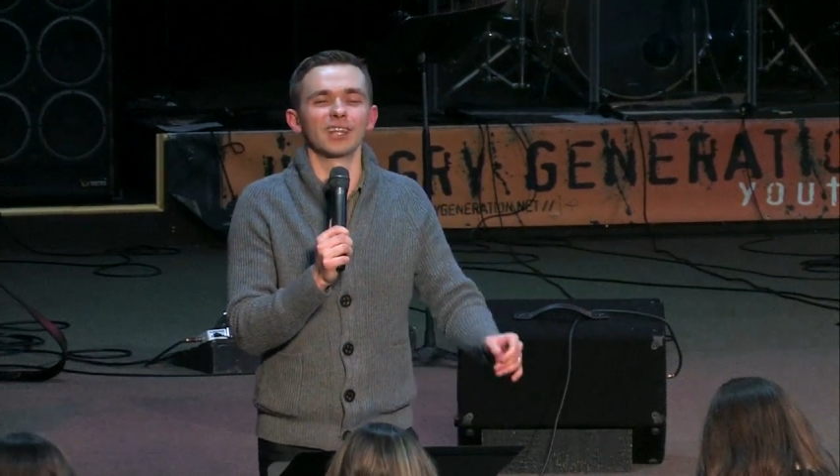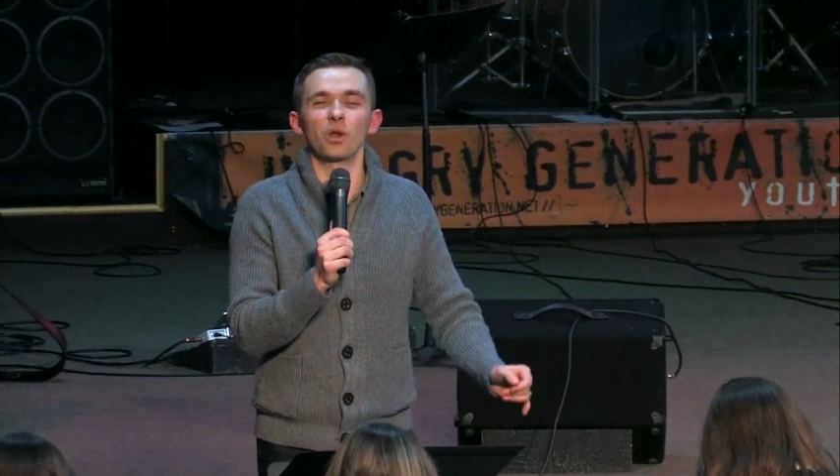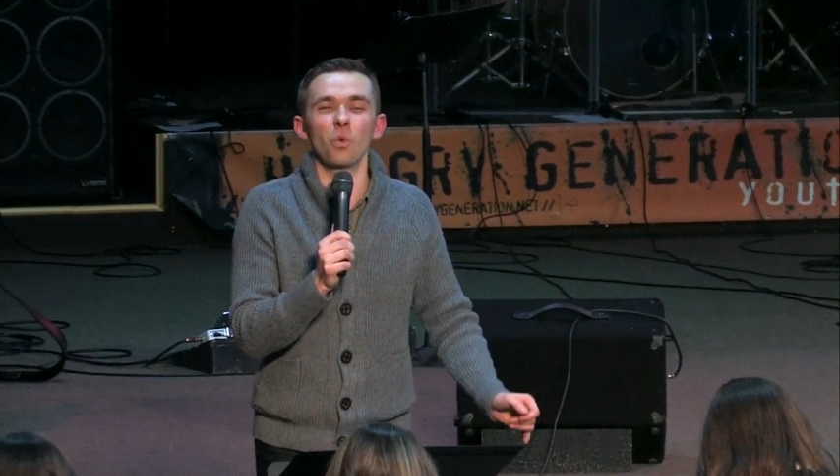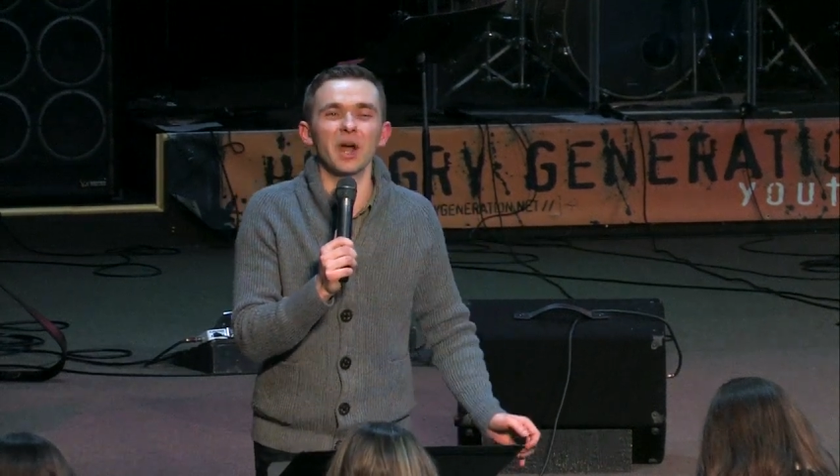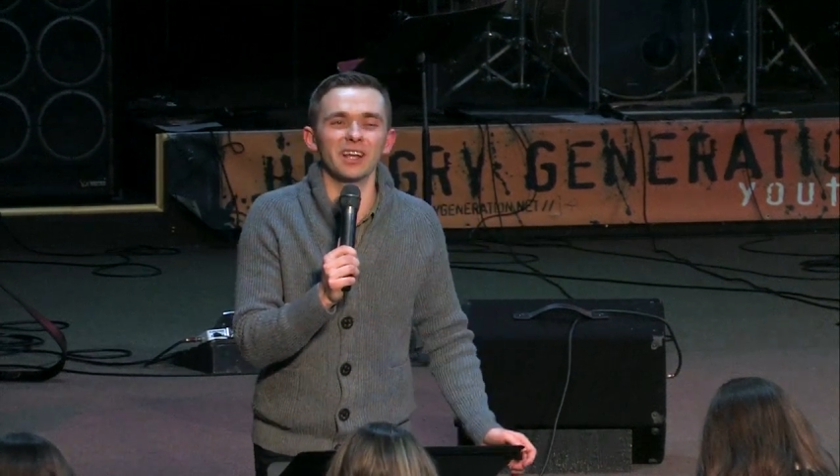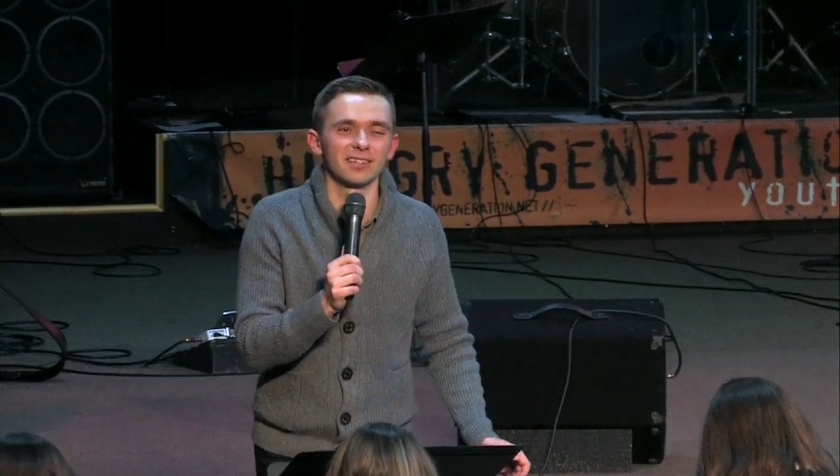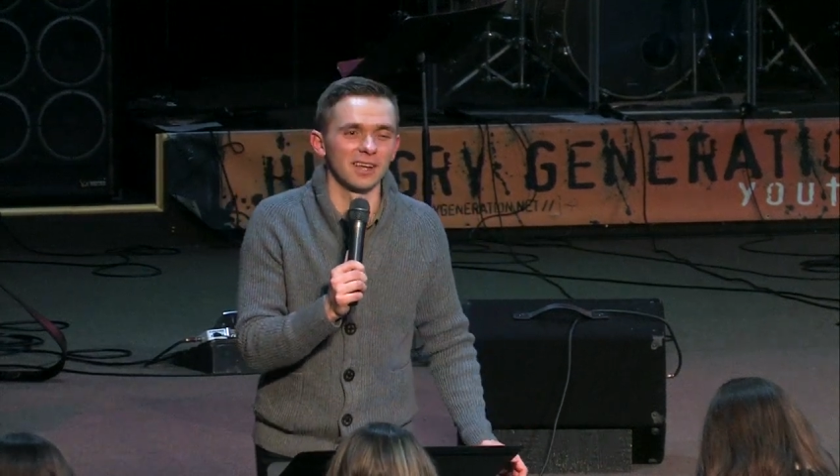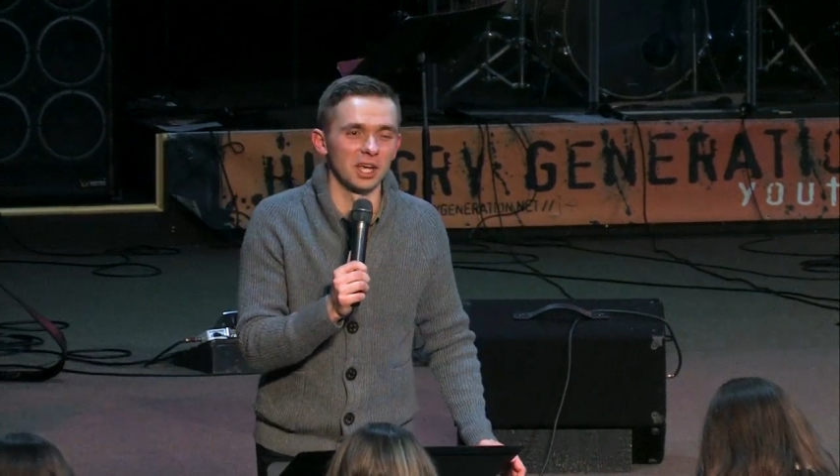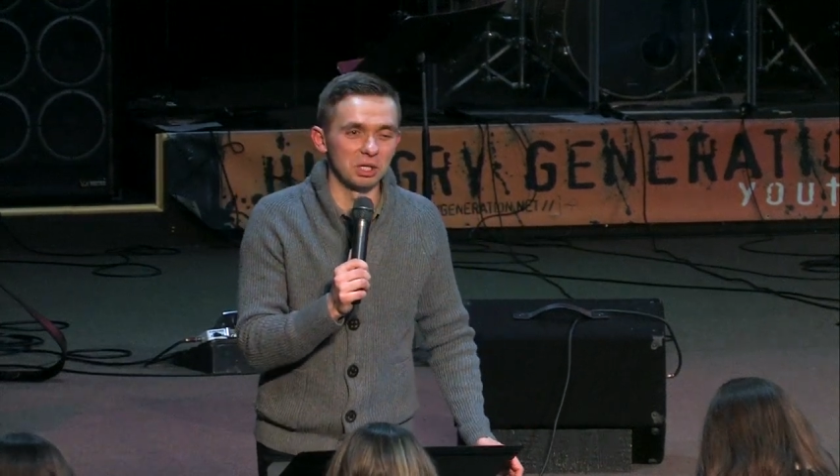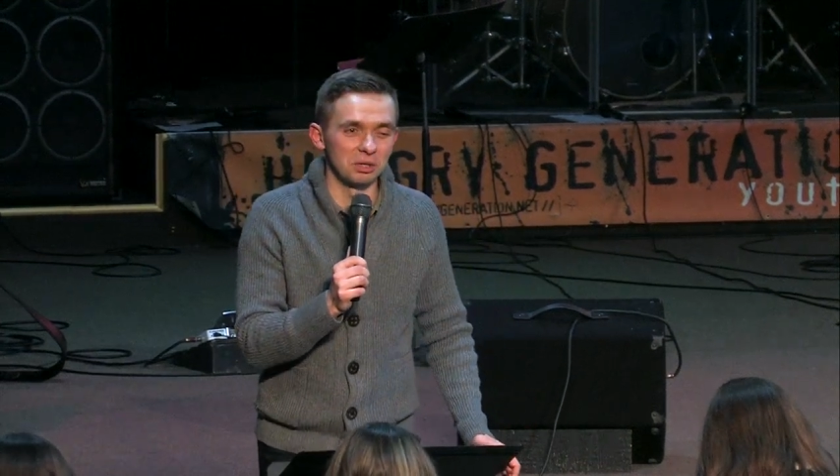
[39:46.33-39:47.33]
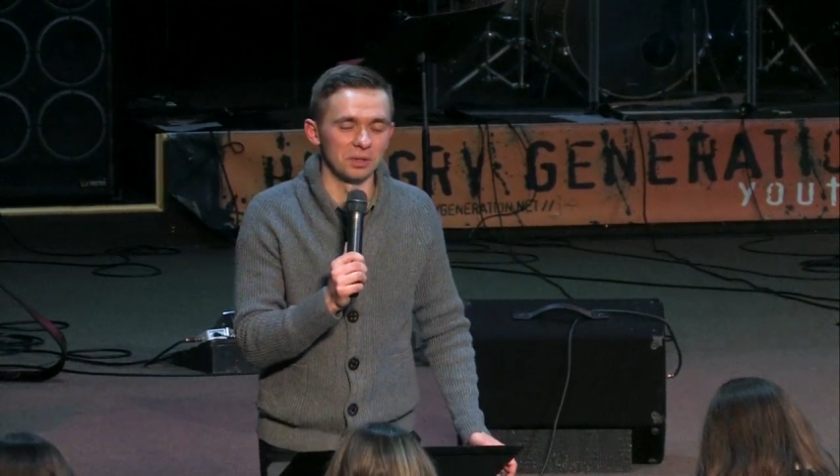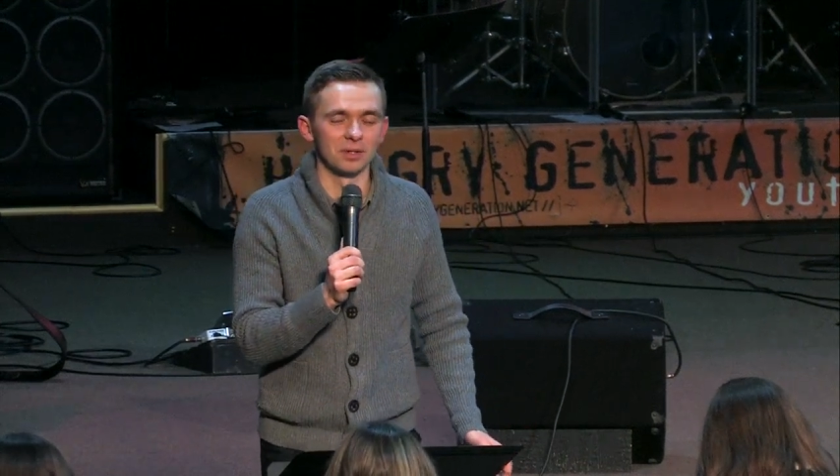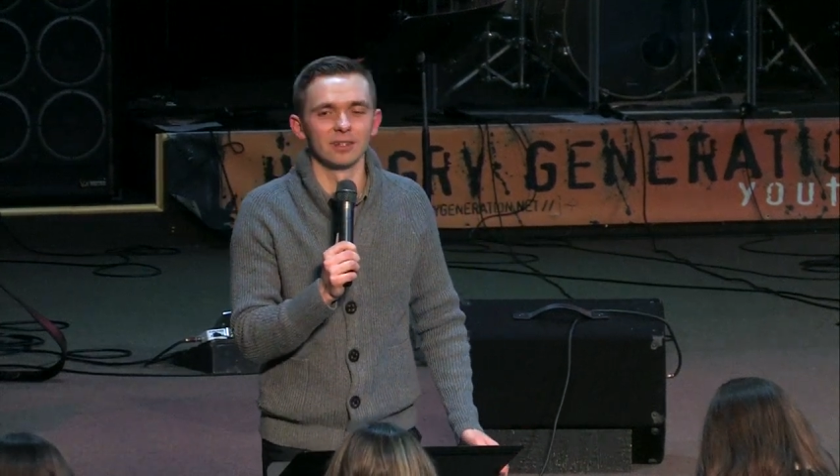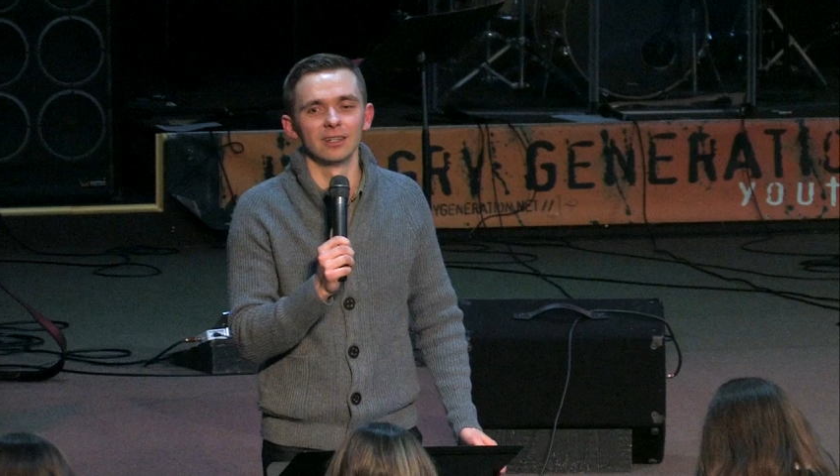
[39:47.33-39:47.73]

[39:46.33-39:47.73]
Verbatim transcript: and winks at you,